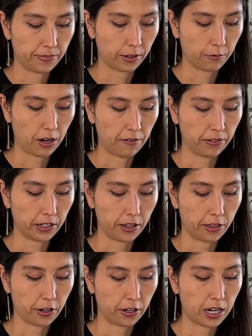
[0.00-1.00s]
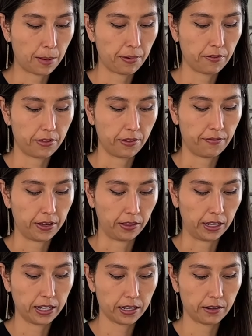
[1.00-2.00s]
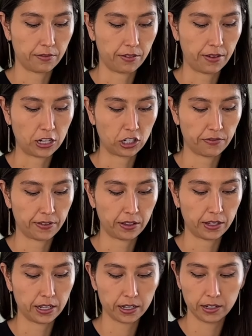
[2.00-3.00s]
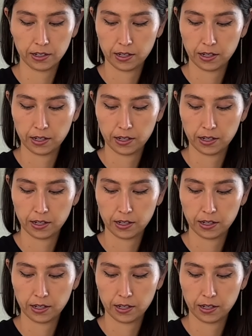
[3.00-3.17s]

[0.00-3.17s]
roughly a 1/3 cup of the filling, of the veggie filling,